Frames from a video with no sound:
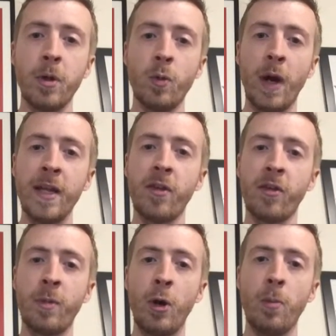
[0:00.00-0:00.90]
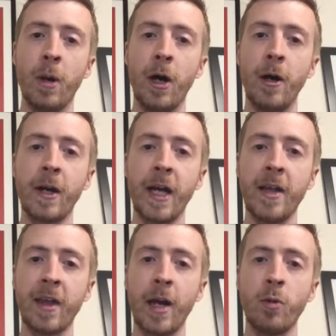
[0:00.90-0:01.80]
But the way that Spielberg
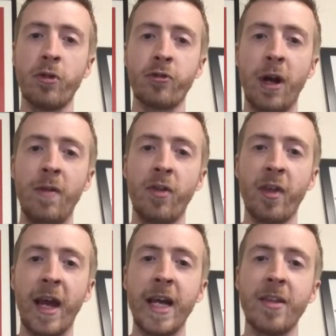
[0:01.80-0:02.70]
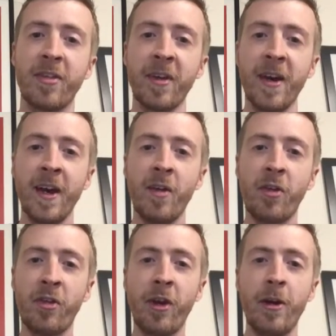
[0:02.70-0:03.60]
is able to translate
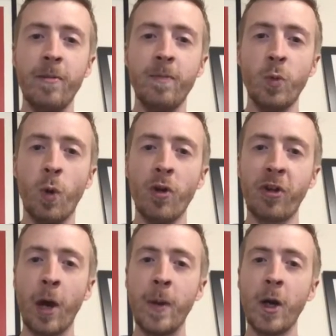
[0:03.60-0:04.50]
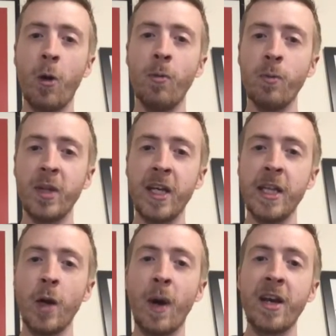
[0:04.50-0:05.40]
certain what's going on within
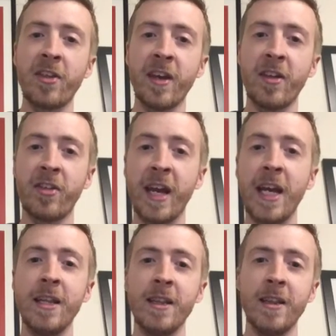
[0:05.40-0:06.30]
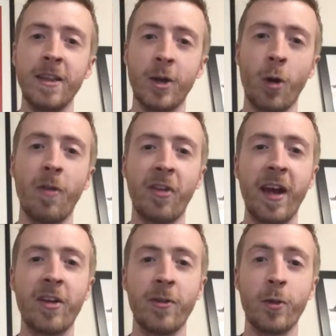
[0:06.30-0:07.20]
the Oasis in the
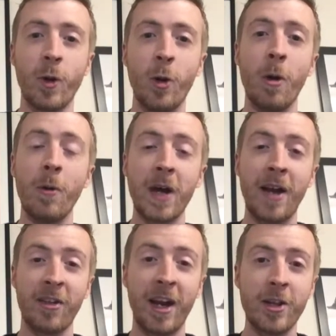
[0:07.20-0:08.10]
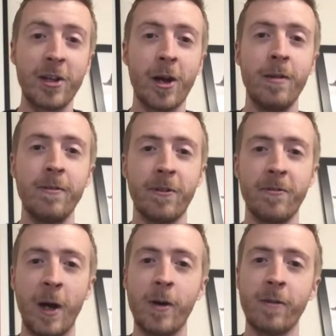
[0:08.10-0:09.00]
context of the real world, that's actually done for
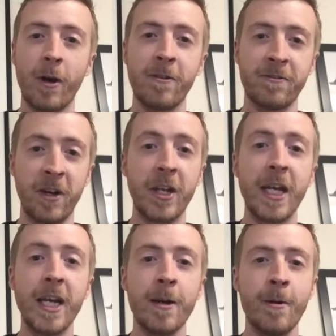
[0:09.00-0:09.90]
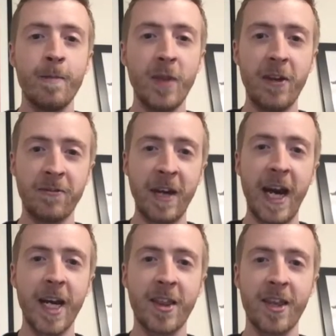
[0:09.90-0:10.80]
very, very funny
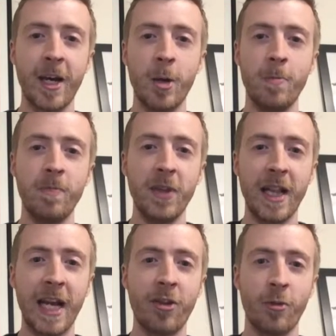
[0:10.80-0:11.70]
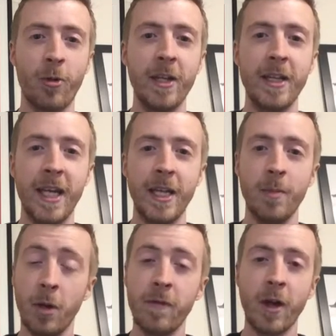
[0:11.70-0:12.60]
effect later on in the
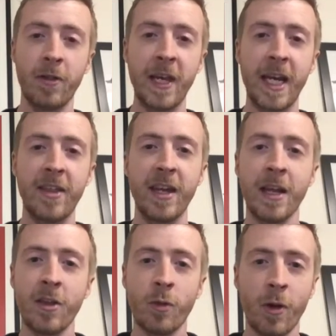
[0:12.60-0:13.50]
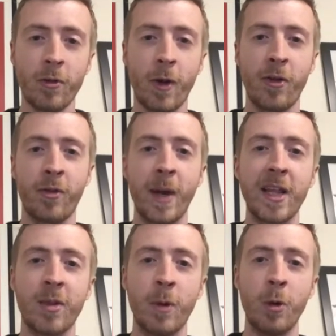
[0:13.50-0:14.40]
movie. I think it's easy to
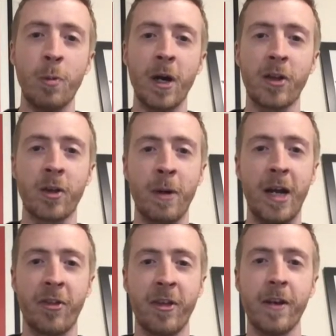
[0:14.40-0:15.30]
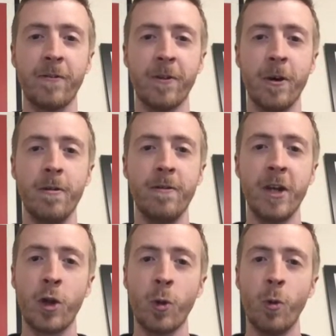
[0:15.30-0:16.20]
underestimate Spielberg's capacity for
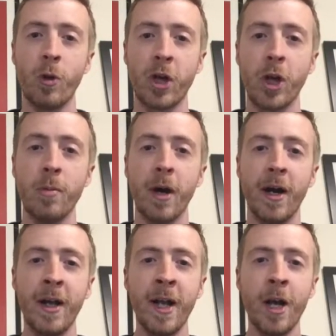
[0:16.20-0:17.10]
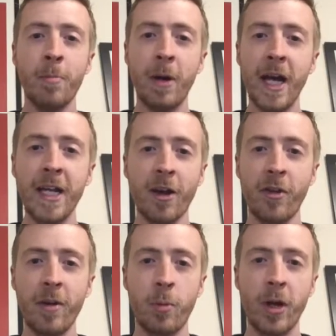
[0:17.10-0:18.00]
visual humour, but he does
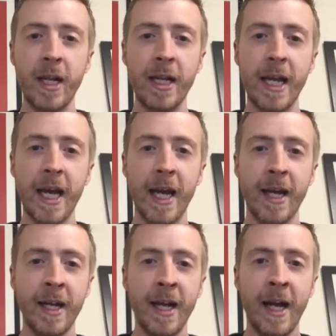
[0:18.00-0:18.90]
it brilliantly here.